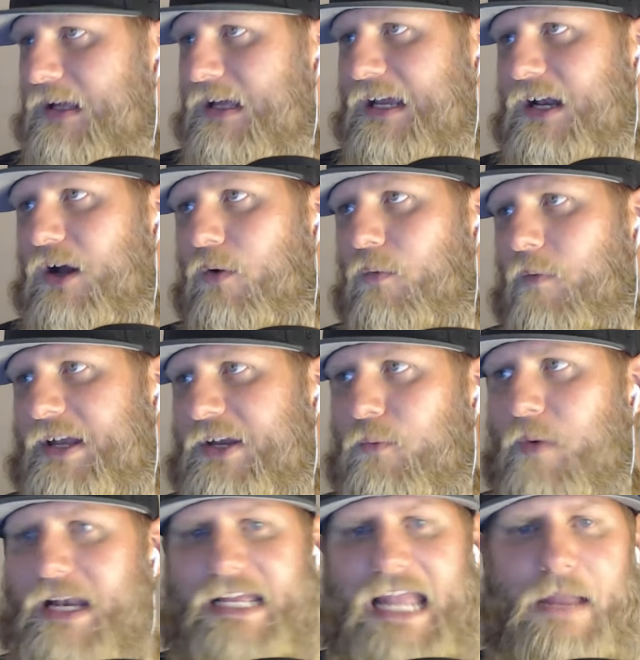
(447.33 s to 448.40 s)
you know, when you
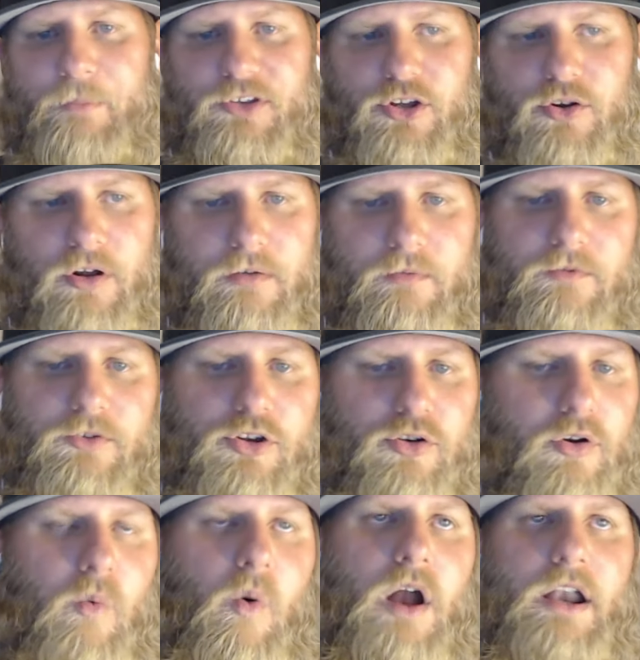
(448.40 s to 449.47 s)
win a game
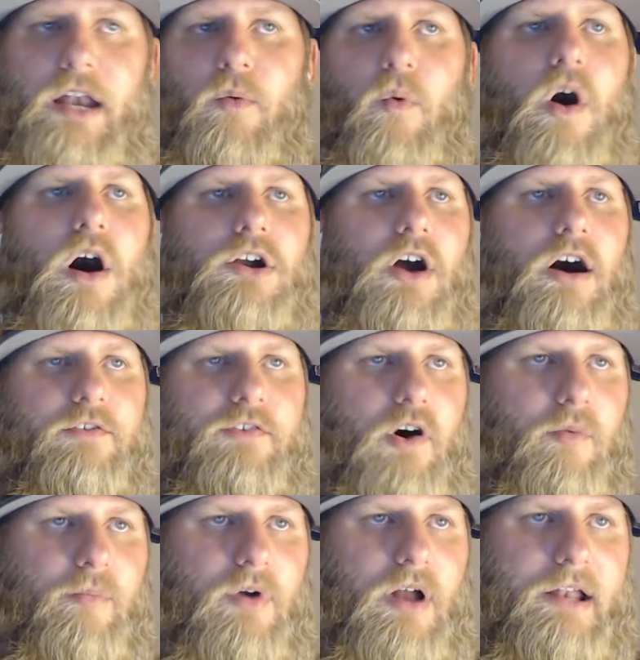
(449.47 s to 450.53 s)
2-1 on a walk-off
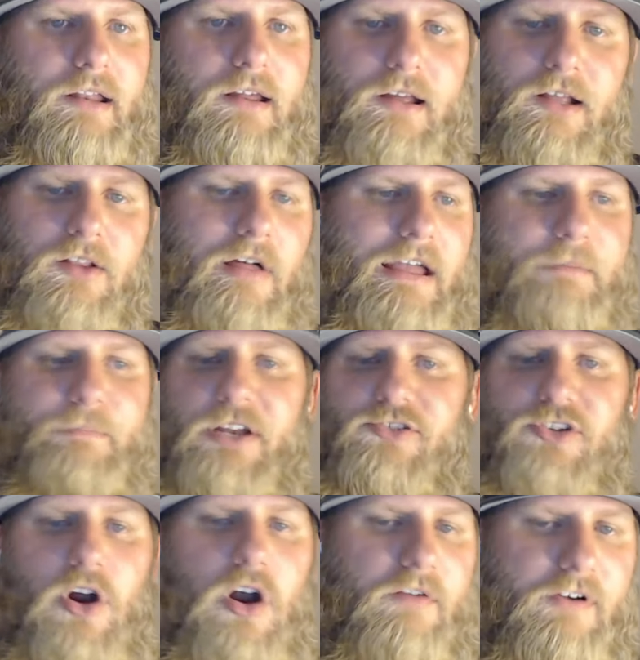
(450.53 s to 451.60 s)
home run, like
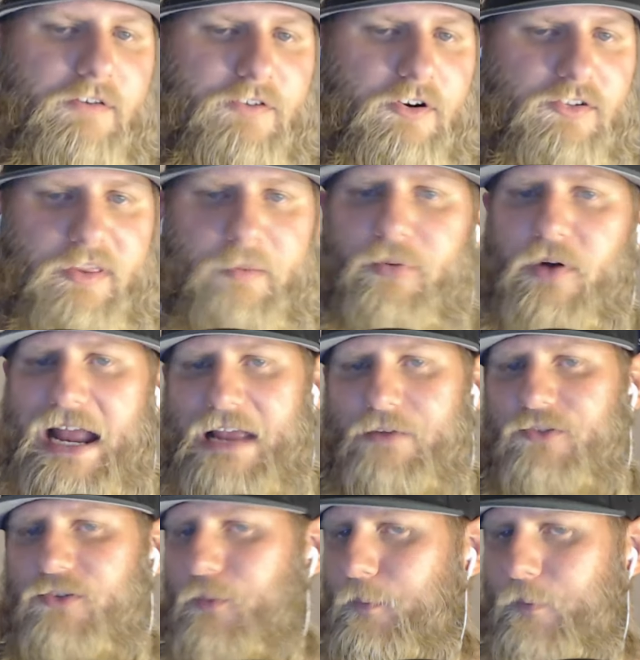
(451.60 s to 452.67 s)
Mitch Garver versus the
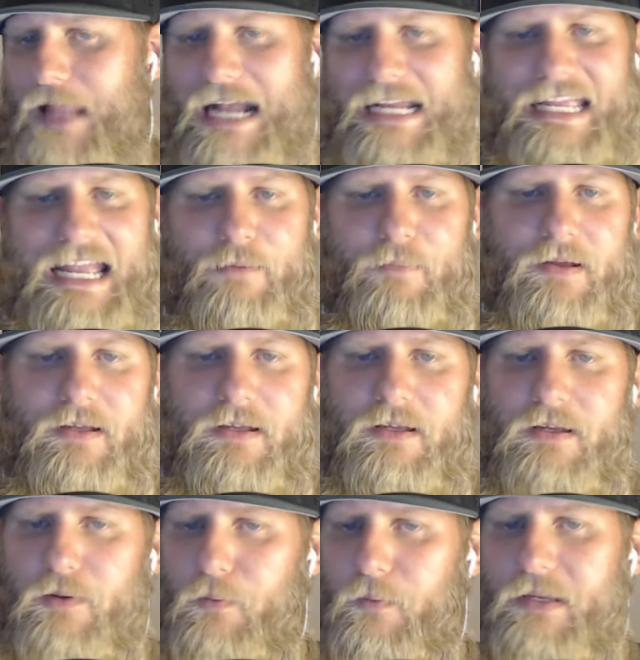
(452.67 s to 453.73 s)
Braves, that game,
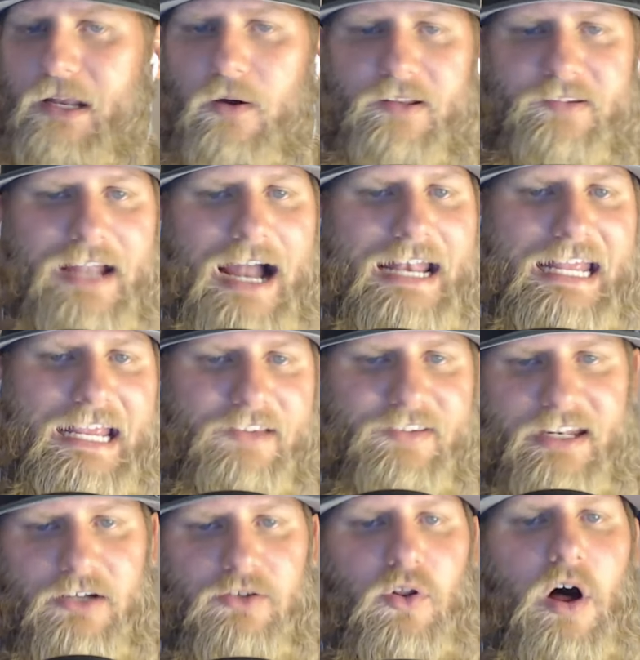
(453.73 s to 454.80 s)
you know, it's kind of easy
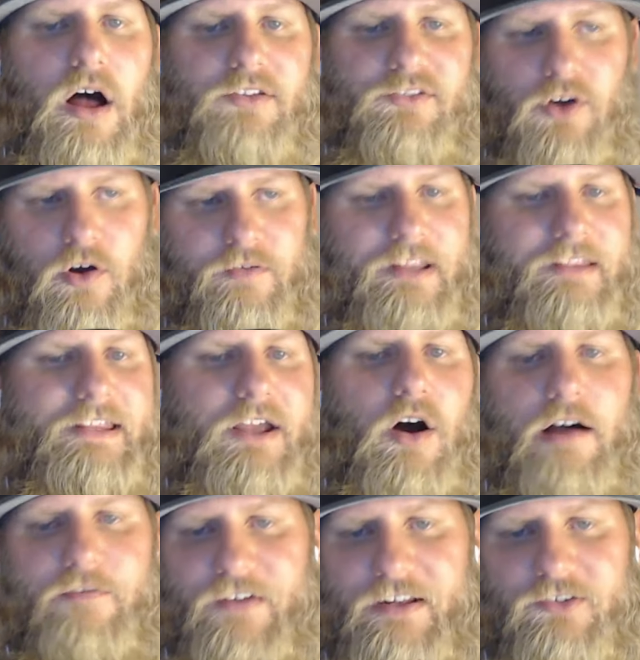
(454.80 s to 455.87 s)
to gloss over that the
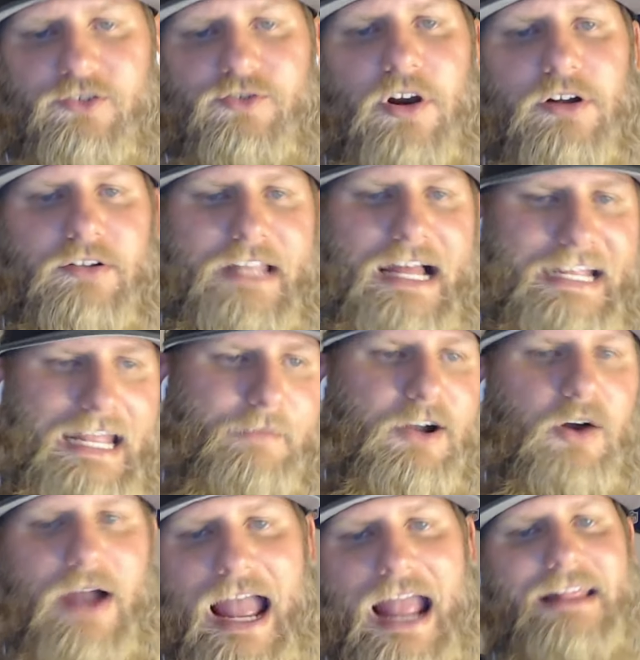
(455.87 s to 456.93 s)
offense struggled that game and
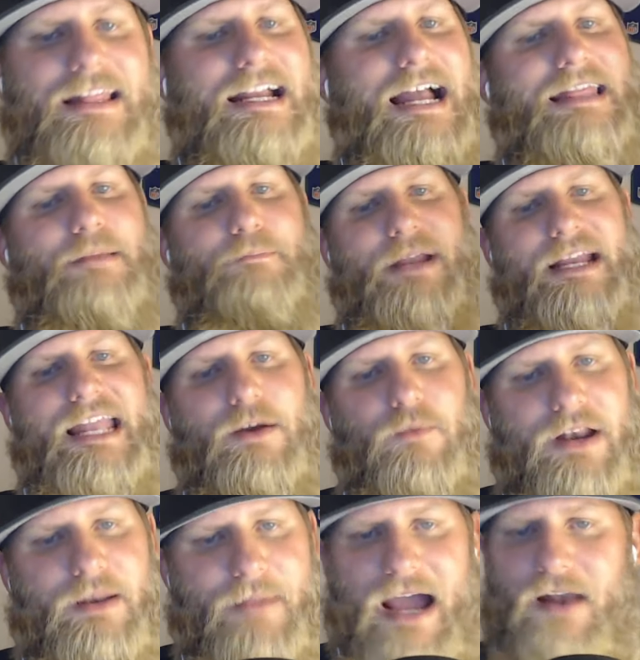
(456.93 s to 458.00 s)
go, hey, they got the big hit
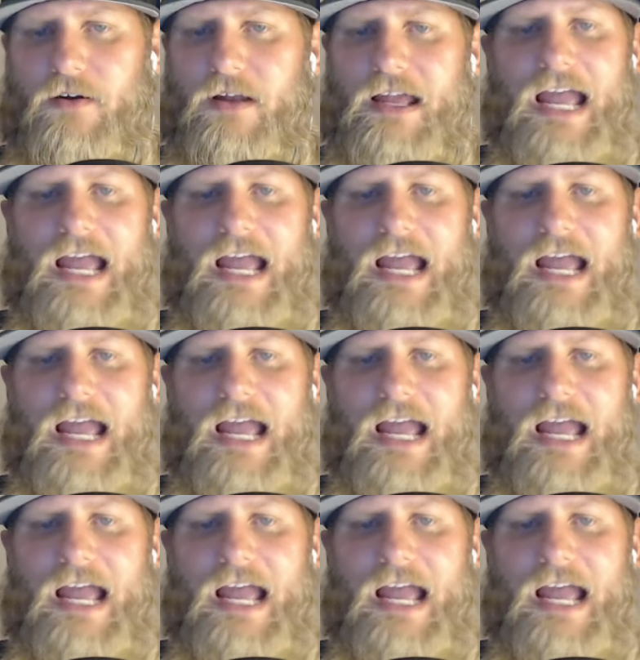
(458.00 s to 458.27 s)
when it mattered.